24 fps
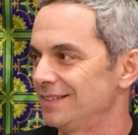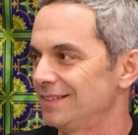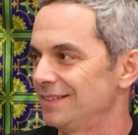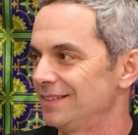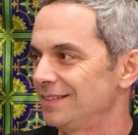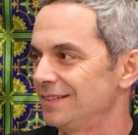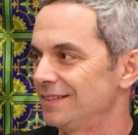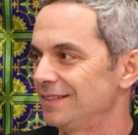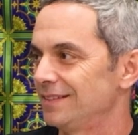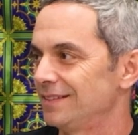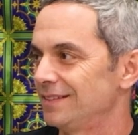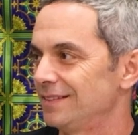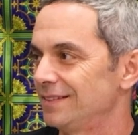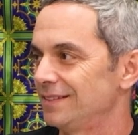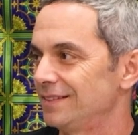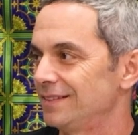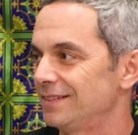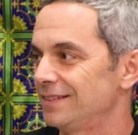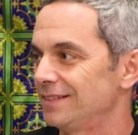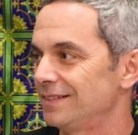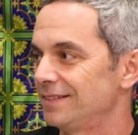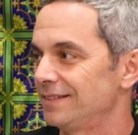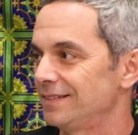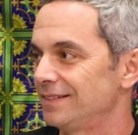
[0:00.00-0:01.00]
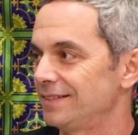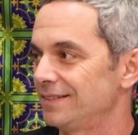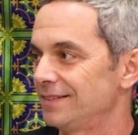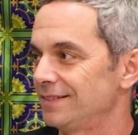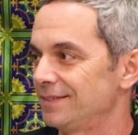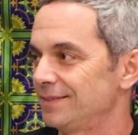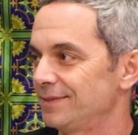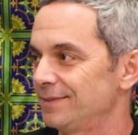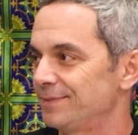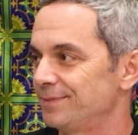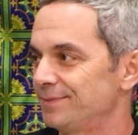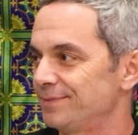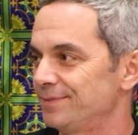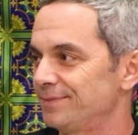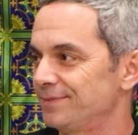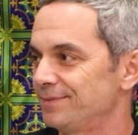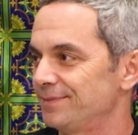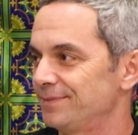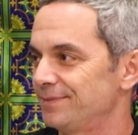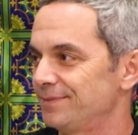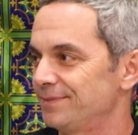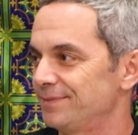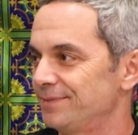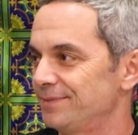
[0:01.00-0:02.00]

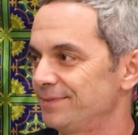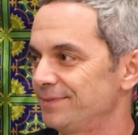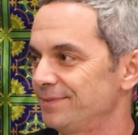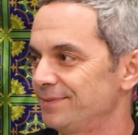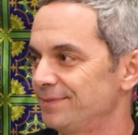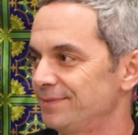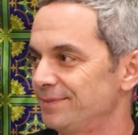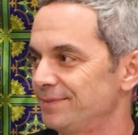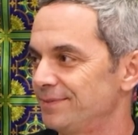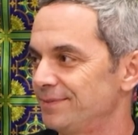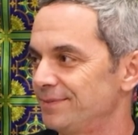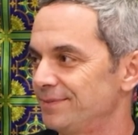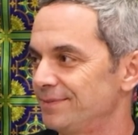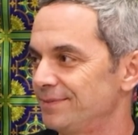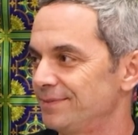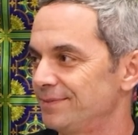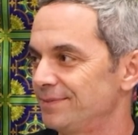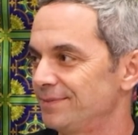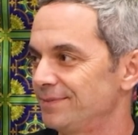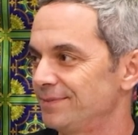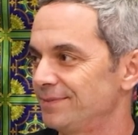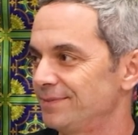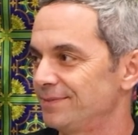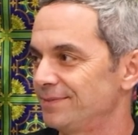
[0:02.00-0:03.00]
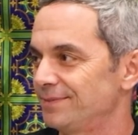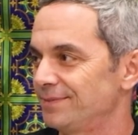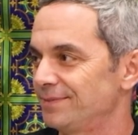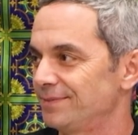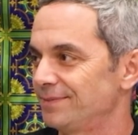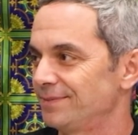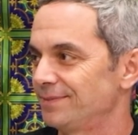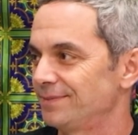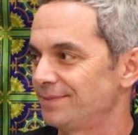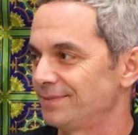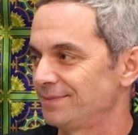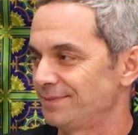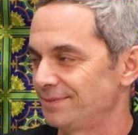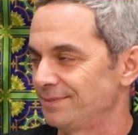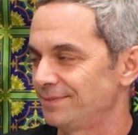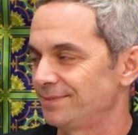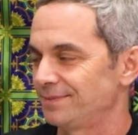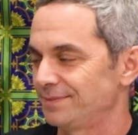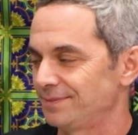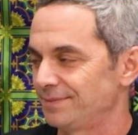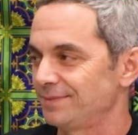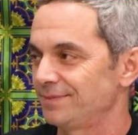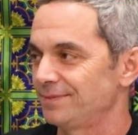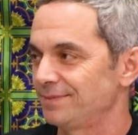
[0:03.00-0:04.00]

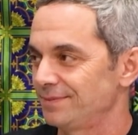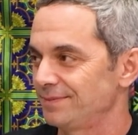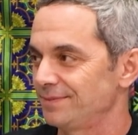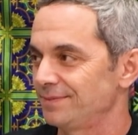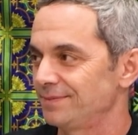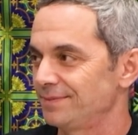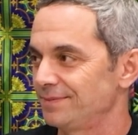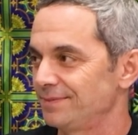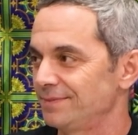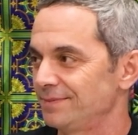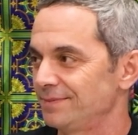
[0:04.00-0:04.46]
No words are spoken by the person on screen.